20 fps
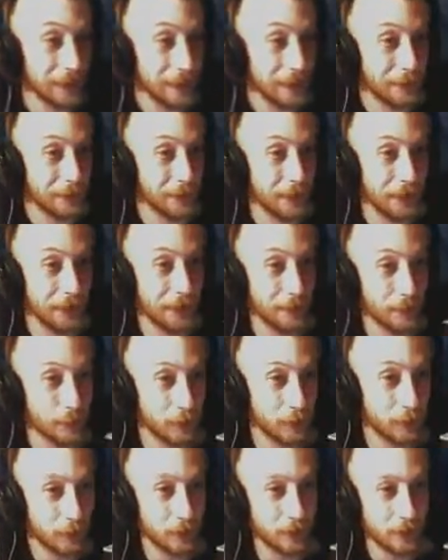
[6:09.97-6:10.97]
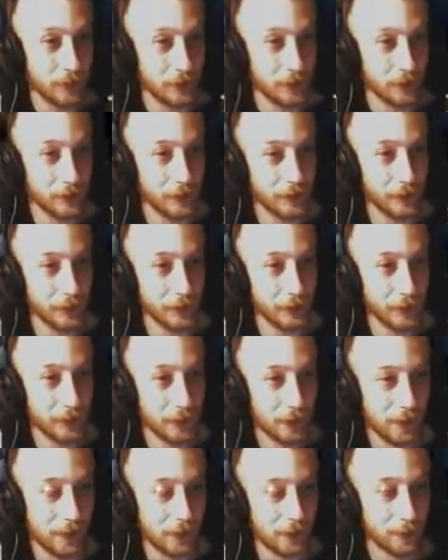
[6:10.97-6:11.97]
right? What's known as an
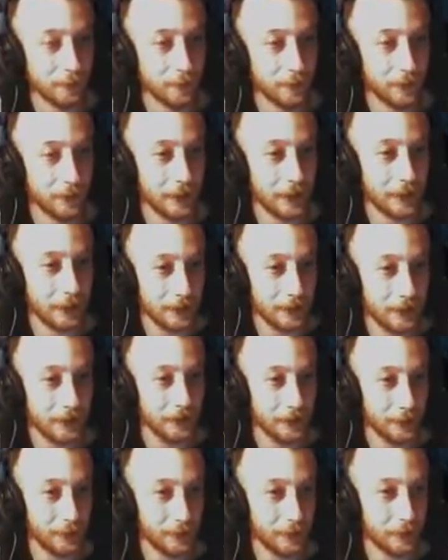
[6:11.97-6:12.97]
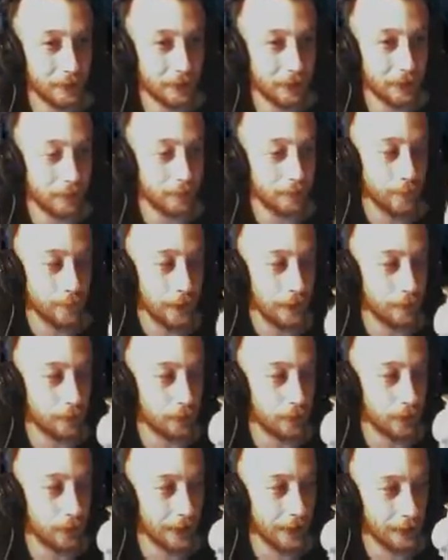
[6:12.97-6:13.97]
asylum. And in an asylum,
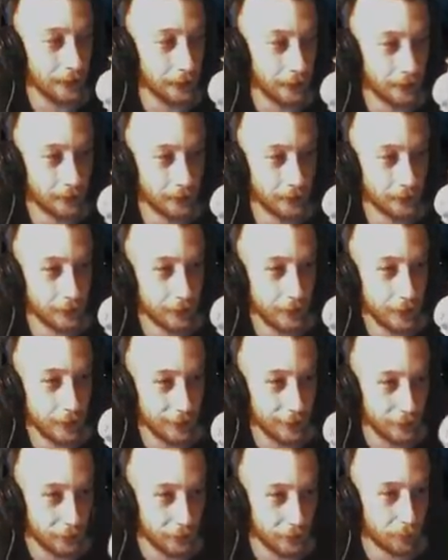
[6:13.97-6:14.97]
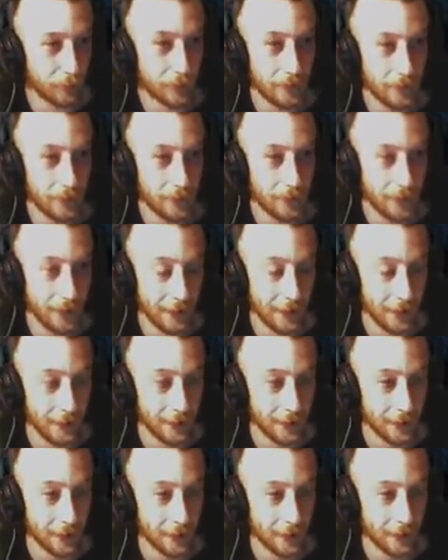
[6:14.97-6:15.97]
vampires can all go
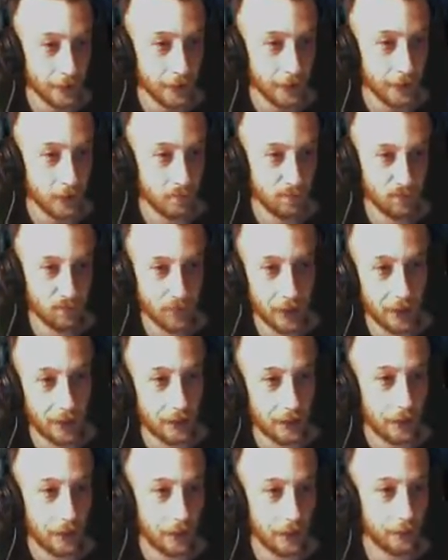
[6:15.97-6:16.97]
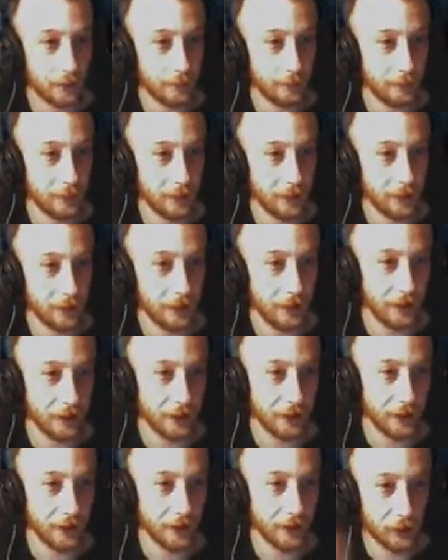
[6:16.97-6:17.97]
there, you know,
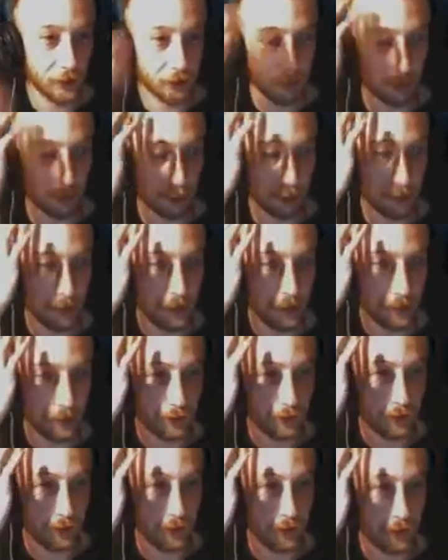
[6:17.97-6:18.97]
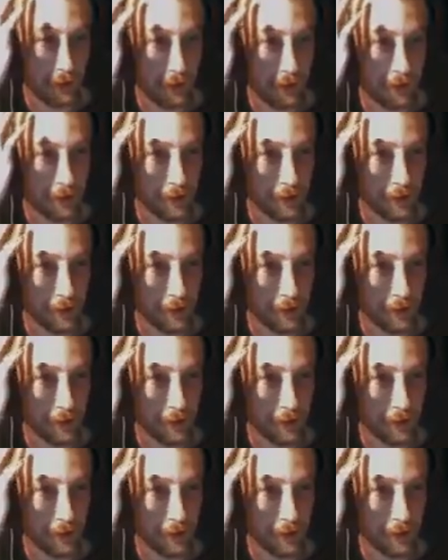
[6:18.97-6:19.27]
talk shit sort of thing,